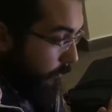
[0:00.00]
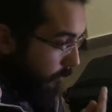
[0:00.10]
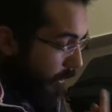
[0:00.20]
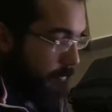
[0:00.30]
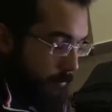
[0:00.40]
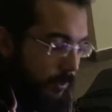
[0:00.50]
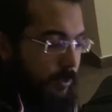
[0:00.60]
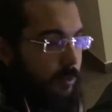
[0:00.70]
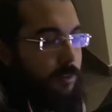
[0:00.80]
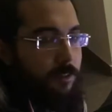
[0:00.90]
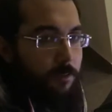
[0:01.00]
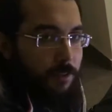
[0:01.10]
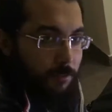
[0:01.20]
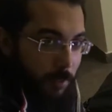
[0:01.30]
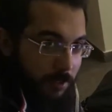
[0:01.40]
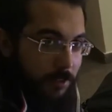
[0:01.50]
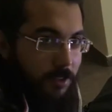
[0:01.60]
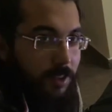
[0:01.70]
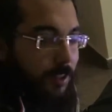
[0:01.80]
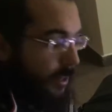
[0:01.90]
1 bit is the parity
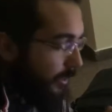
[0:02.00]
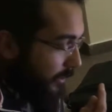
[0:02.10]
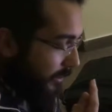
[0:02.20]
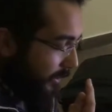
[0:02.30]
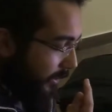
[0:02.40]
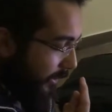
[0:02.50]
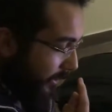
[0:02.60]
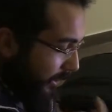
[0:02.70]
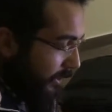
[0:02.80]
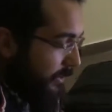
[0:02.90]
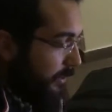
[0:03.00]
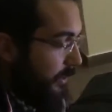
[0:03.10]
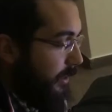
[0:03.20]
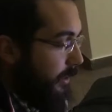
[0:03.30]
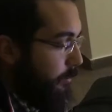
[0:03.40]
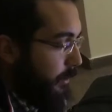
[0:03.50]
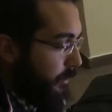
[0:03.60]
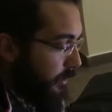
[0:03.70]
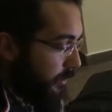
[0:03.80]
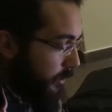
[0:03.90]
check, and the last bit
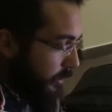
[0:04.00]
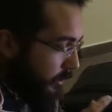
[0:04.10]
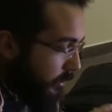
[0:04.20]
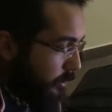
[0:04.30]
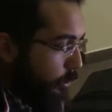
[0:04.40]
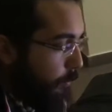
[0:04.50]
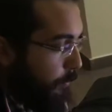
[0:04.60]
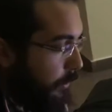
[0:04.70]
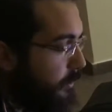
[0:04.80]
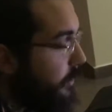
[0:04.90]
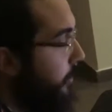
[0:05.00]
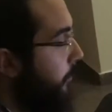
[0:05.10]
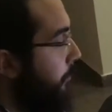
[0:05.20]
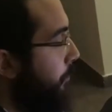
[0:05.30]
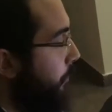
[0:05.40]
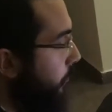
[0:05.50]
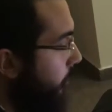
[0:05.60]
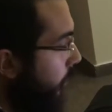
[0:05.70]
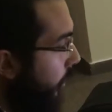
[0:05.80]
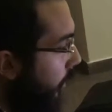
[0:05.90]
is the stop bit.
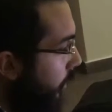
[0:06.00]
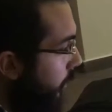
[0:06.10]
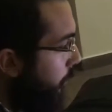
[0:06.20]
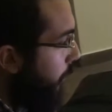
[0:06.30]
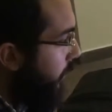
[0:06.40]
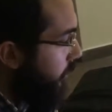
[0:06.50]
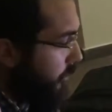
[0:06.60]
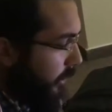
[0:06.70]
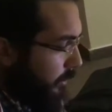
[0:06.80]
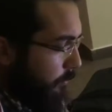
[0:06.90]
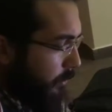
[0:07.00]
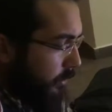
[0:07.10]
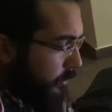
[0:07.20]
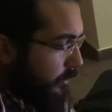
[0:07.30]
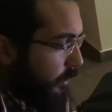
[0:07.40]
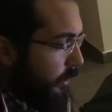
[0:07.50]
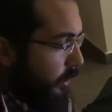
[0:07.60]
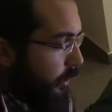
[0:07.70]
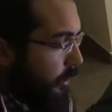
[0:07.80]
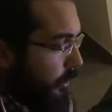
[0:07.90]
Parity check means
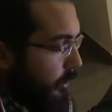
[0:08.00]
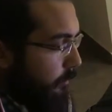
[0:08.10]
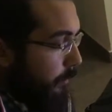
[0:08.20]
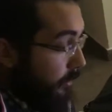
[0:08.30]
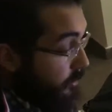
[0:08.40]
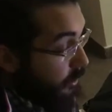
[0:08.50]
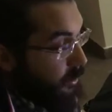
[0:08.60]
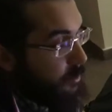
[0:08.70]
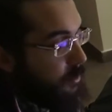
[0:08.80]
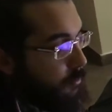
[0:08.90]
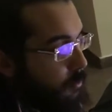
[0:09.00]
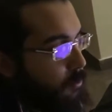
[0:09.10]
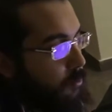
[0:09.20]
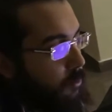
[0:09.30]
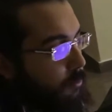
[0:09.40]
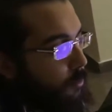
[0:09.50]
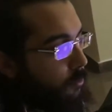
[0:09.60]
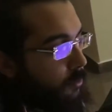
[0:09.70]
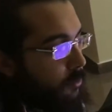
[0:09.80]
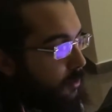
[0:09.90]
parity check is the most
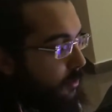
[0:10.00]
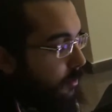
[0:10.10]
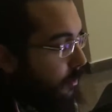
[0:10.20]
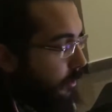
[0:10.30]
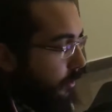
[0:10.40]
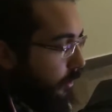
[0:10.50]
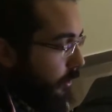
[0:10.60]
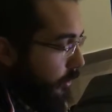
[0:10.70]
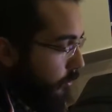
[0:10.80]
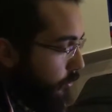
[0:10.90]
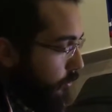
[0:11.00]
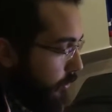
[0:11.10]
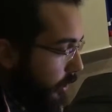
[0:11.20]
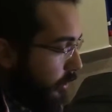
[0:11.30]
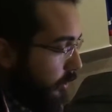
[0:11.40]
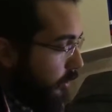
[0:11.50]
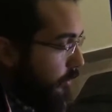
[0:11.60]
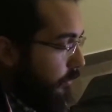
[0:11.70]
important thing to taking